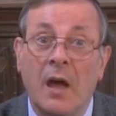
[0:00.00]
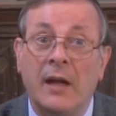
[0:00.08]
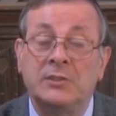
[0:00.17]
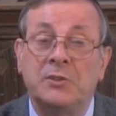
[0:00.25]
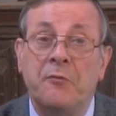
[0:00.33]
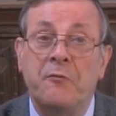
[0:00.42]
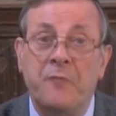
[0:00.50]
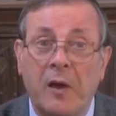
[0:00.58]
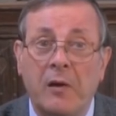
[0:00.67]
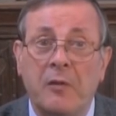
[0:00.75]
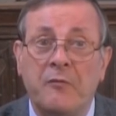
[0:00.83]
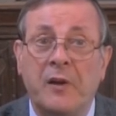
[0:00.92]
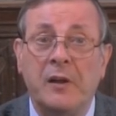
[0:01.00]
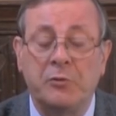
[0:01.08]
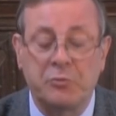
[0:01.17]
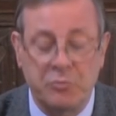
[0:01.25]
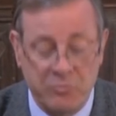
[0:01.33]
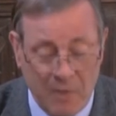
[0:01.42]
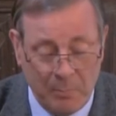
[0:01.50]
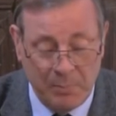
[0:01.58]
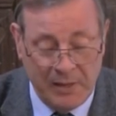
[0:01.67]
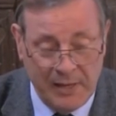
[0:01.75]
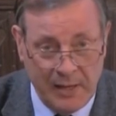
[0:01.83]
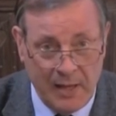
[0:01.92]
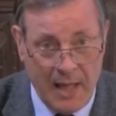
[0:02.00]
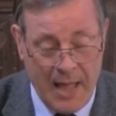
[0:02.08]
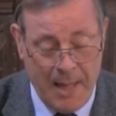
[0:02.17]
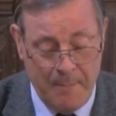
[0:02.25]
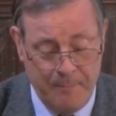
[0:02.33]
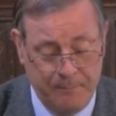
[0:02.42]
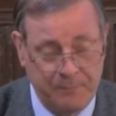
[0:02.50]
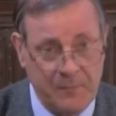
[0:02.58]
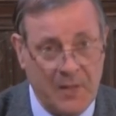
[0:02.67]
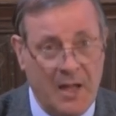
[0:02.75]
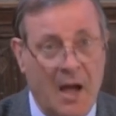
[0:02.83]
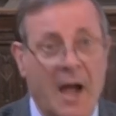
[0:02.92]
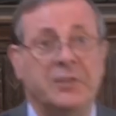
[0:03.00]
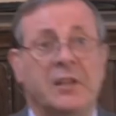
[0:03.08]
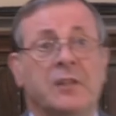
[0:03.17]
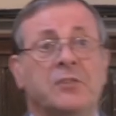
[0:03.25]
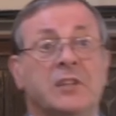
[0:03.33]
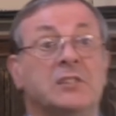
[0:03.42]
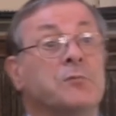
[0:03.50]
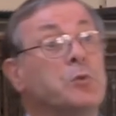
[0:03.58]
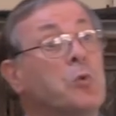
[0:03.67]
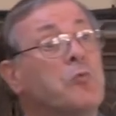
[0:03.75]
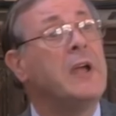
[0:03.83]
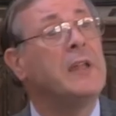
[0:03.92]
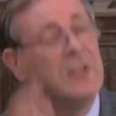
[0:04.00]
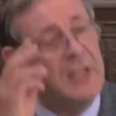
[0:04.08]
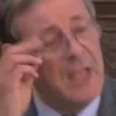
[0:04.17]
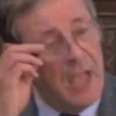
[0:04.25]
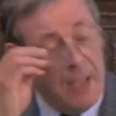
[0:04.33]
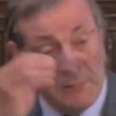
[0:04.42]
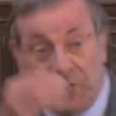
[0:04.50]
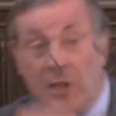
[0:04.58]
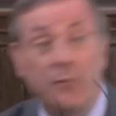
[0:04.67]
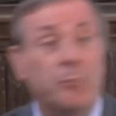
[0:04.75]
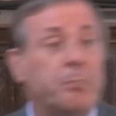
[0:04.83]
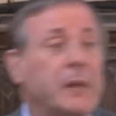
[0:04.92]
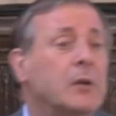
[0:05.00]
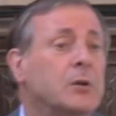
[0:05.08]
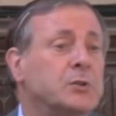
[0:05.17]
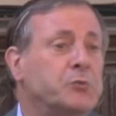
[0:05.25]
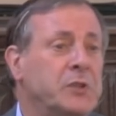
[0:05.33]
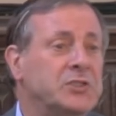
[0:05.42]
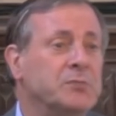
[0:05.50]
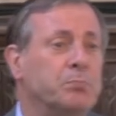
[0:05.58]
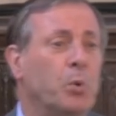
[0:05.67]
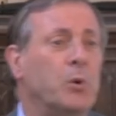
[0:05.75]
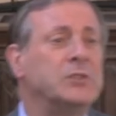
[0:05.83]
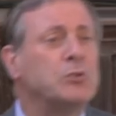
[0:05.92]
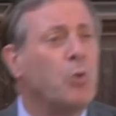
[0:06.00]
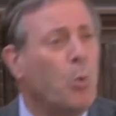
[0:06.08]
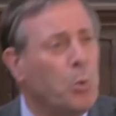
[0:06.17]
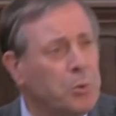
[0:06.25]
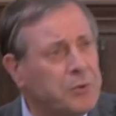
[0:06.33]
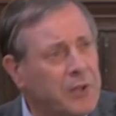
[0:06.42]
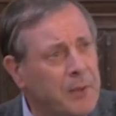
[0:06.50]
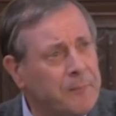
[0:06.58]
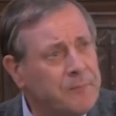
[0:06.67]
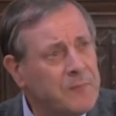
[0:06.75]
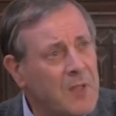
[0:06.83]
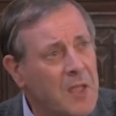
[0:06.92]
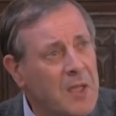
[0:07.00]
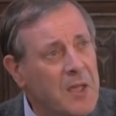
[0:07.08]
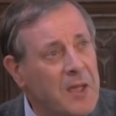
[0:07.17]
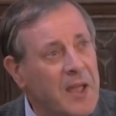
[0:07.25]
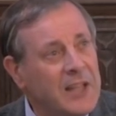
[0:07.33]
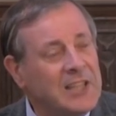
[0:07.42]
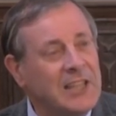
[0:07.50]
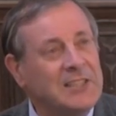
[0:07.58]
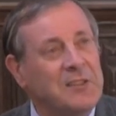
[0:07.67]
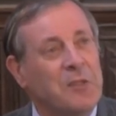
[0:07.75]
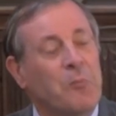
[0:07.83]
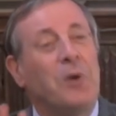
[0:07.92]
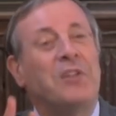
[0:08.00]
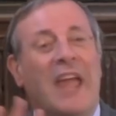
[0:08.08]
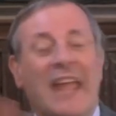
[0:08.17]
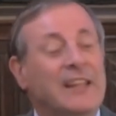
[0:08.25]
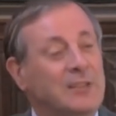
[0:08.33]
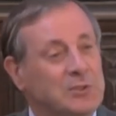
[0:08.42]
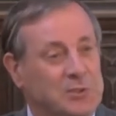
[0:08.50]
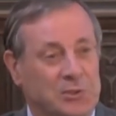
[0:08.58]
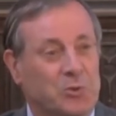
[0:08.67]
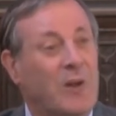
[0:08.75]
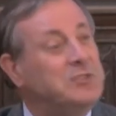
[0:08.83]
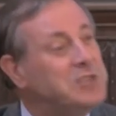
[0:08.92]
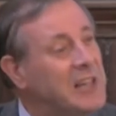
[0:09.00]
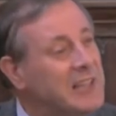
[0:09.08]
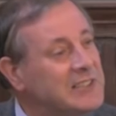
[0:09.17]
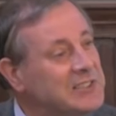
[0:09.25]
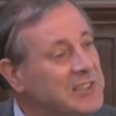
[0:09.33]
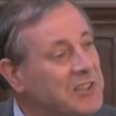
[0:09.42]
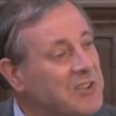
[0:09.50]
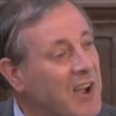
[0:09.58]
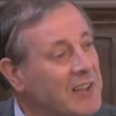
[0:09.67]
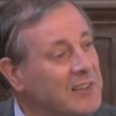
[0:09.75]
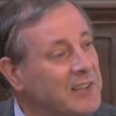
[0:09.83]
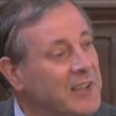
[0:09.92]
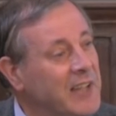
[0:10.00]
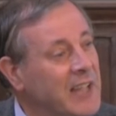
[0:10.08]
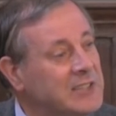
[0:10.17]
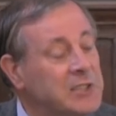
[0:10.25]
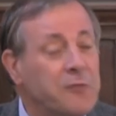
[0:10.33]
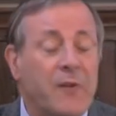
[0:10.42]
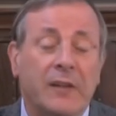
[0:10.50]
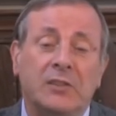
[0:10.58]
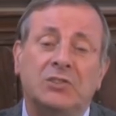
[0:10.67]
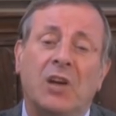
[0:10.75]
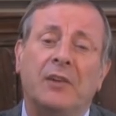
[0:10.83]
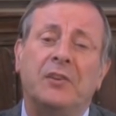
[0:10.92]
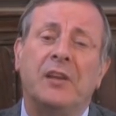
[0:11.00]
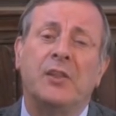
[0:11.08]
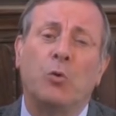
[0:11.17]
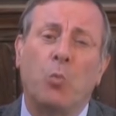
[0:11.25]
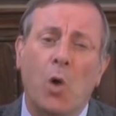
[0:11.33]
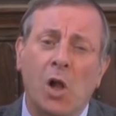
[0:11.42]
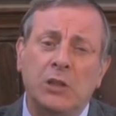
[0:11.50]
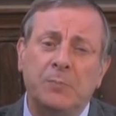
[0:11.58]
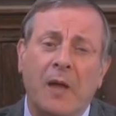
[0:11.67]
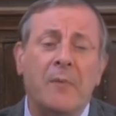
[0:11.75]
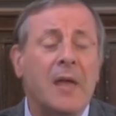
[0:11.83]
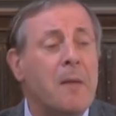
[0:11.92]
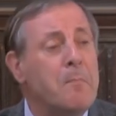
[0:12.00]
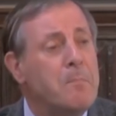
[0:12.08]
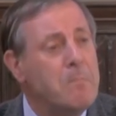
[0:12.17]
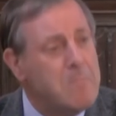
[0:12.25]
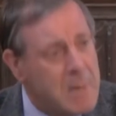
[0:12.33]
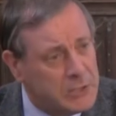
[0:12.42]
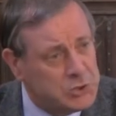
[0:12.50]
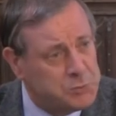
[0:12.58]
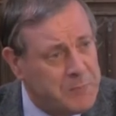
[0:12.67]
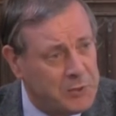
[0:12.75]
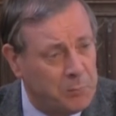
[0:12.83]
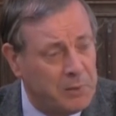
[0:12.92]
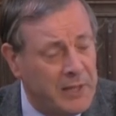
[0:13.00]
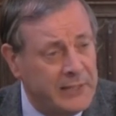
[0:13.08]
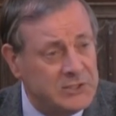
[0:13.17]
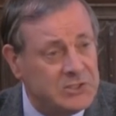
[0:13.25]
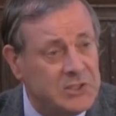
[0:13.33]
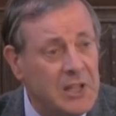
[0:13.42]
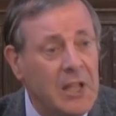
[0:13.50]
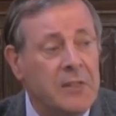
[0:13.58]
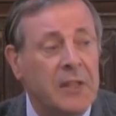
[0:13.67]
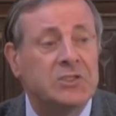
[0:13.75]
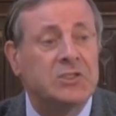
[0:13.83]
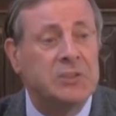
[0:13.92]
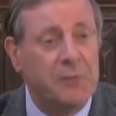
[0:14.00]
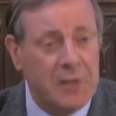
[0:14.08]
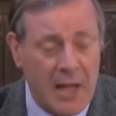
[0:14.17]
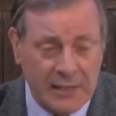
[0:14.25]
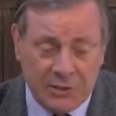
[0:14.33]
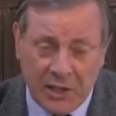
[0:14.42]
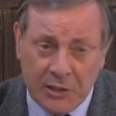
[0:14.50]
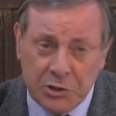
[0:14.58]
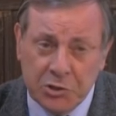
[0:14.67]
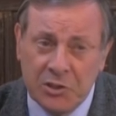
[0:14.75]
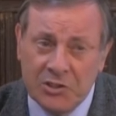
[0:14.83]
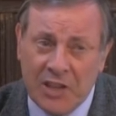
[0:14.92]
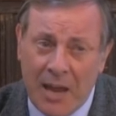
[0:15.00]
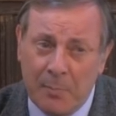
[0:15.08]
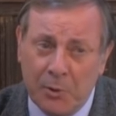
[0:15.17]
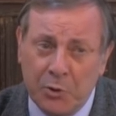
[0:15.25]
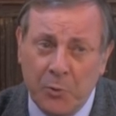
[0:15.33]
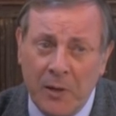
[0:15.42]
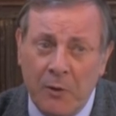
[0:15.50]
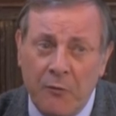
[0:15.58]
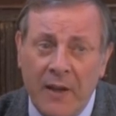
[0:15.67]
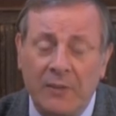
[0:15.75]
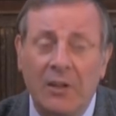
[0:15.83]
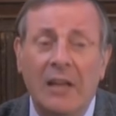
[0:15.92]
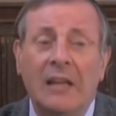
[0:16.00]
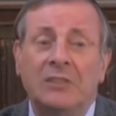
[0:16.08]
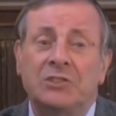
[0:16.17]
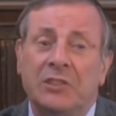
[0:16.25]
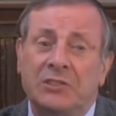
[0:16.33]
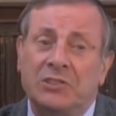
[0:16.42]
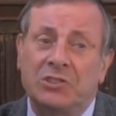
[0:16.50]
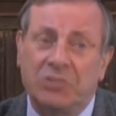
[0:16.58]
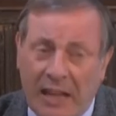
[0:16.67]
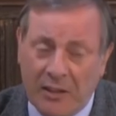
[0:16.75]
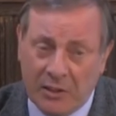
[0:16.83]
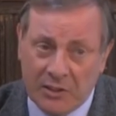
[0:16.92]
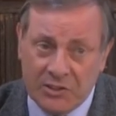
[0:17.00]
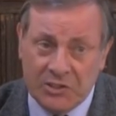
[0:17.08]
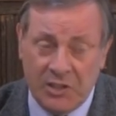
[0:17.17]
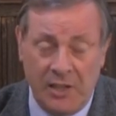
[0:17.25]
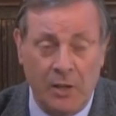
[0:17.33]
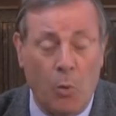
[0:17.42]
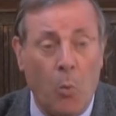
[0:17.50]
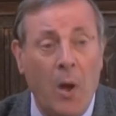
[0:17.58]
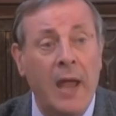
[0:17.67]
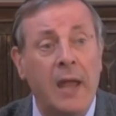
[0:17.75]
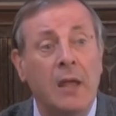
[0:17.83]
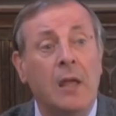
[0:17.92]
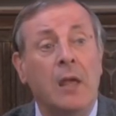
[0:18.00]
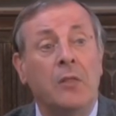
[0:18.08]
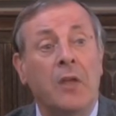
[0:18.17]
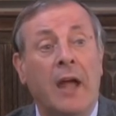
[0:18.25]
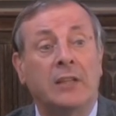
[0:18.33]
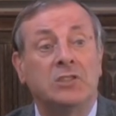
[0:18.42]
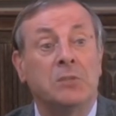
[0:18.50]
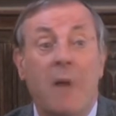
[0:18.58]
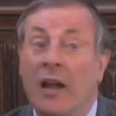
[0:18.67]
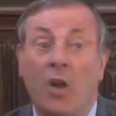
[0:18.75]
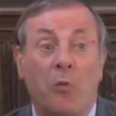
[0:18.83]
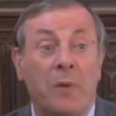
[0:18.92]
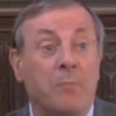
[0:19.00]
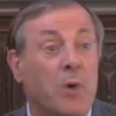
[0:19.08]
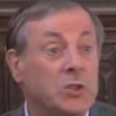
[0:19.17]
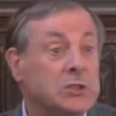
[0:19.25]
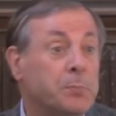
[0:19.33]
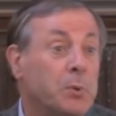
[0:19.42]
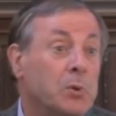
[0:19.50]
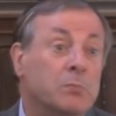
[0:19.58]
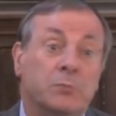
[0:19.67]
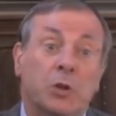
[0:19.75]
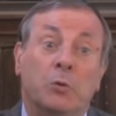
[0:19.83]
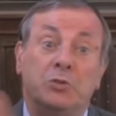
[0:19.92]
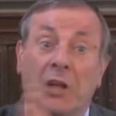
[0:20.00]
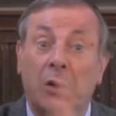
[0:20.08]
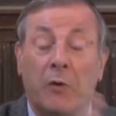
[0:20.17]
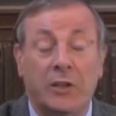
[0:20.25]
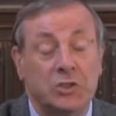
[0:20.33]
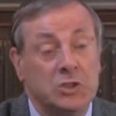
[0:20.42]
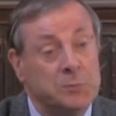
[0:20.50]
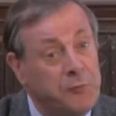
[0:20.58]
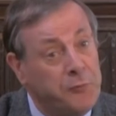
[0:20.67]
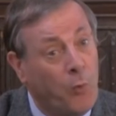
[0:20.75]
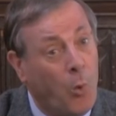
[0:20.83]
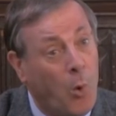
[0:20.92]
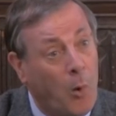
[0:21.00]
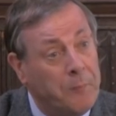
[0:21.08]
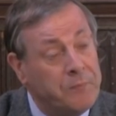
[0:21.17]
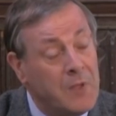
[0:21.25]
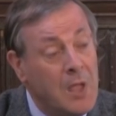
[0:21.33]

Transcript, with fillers: And it's a very, very troubling um, idea indeed. Some of read um, Pinker's recent book. Is it called, um, it, it, the word angels or angelics in the title? It's in effect this idea that the world's becoming a much better place, that civilization is able to, in effect, sustain us in a way that actually might not have been possible you know, generations before.